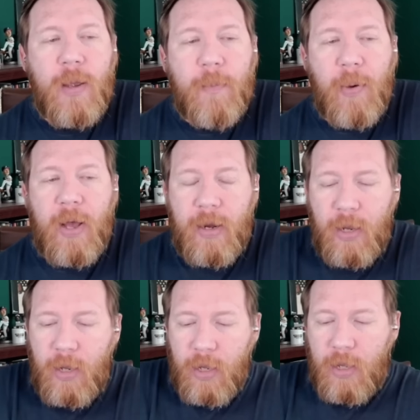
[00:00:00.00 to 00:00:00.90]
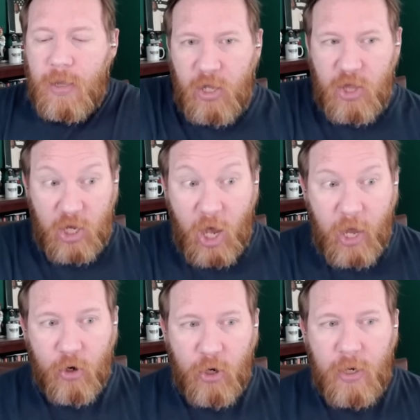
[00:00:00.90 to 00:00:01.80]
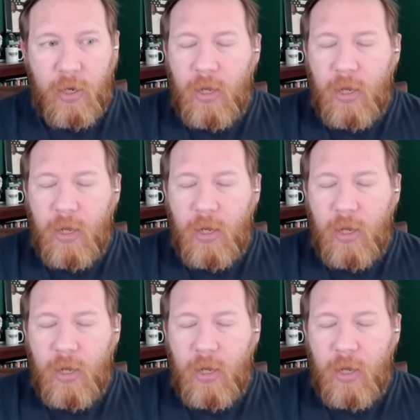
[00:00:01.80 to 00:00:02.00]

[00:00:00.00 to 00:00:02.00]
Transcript: But the cutter